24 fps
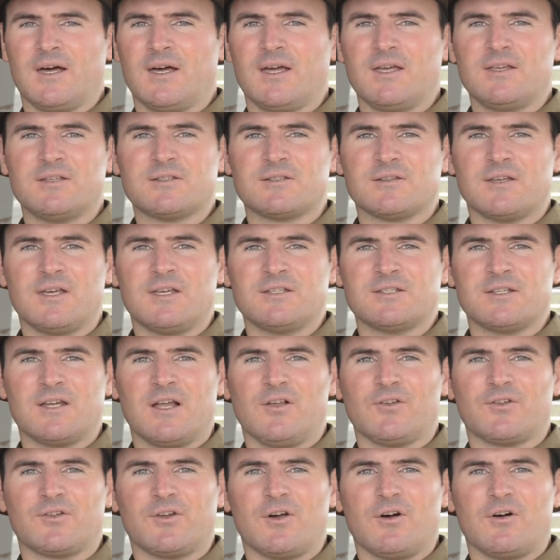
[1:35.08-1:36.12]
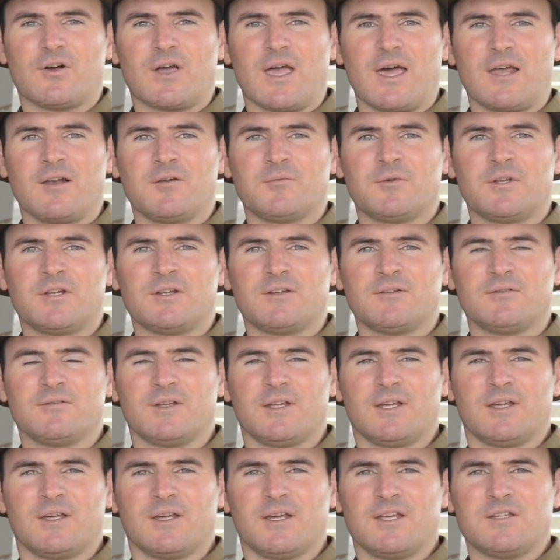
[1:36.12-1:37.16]
he's an old style cattleman, and
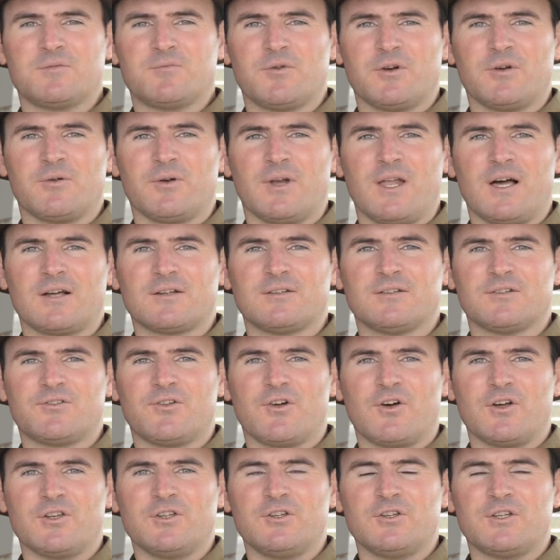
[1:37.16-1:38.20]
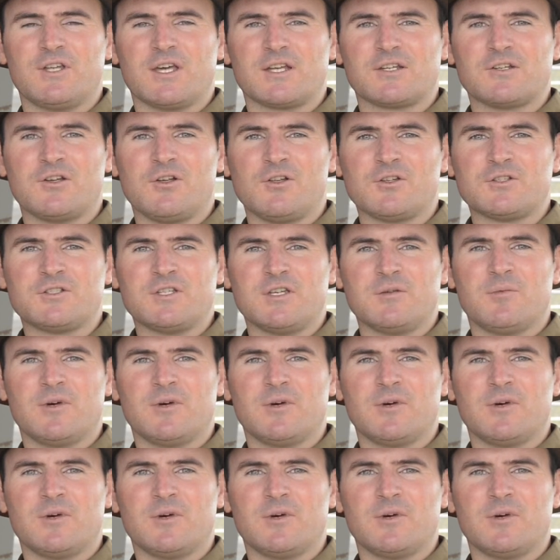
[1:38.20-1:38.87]
he's pretty reluctant to try new technology.